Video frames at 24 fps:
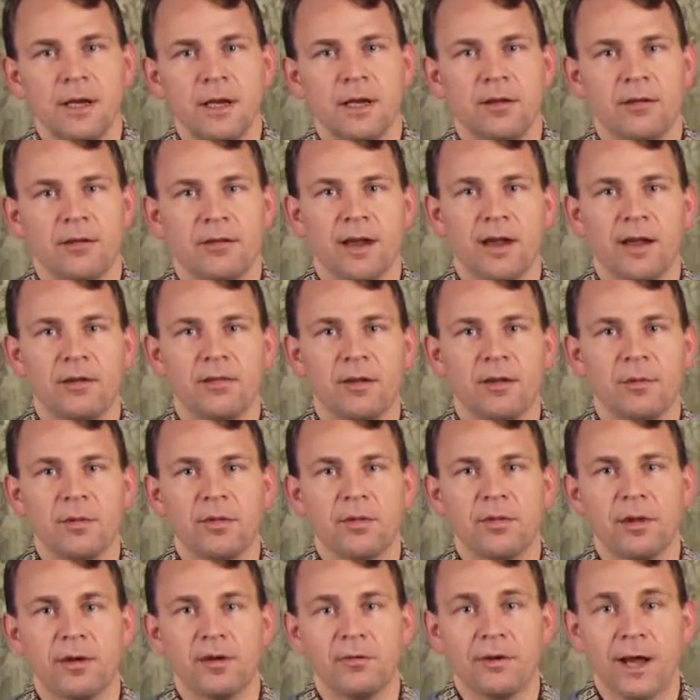It is not some
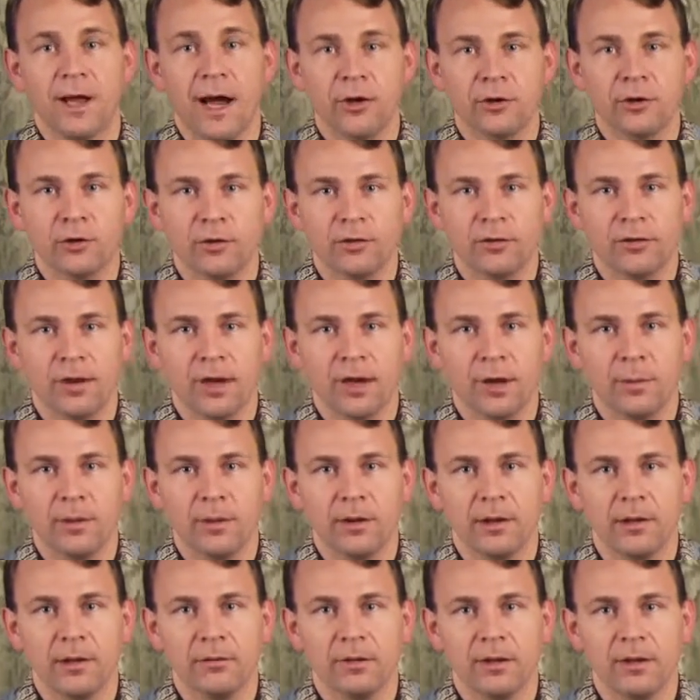set of doctrines that I
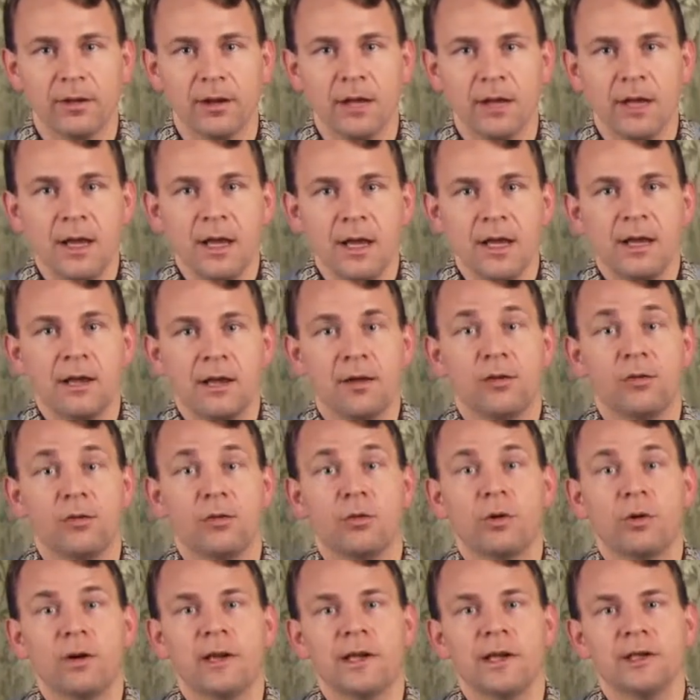believe in, it is
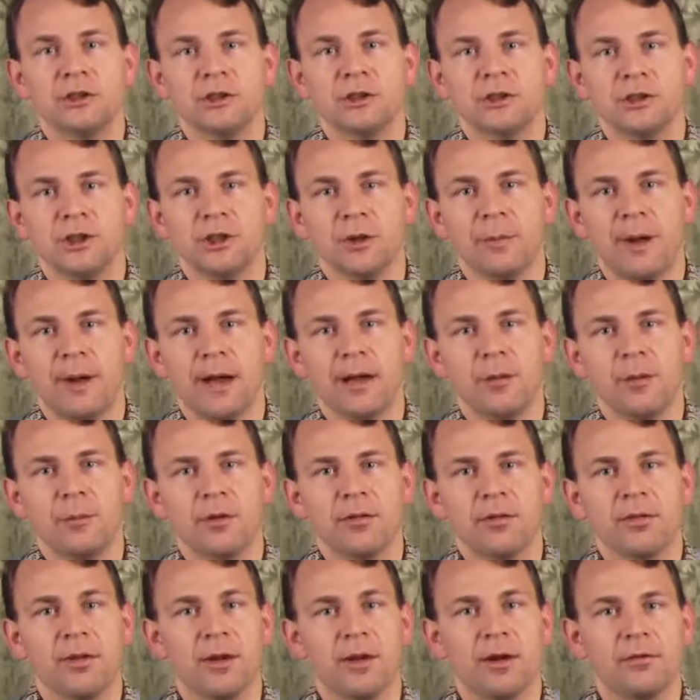a relationship. I am
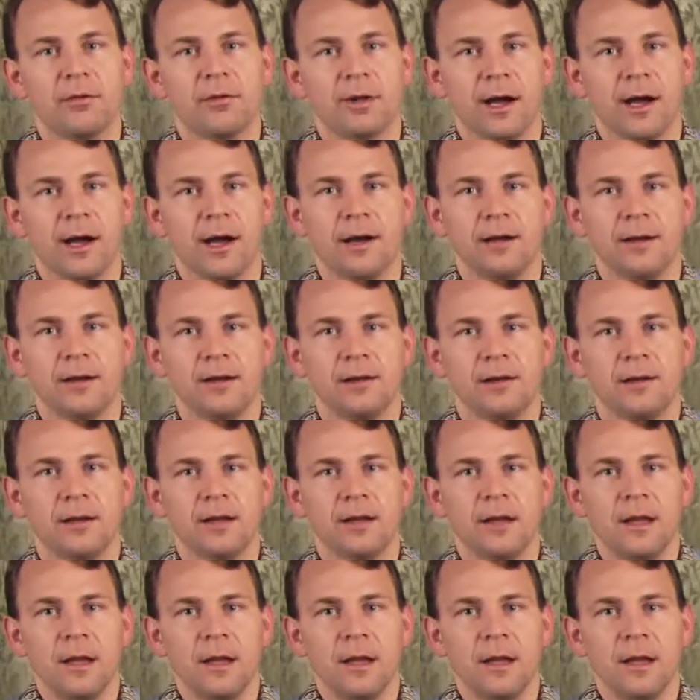a son of God.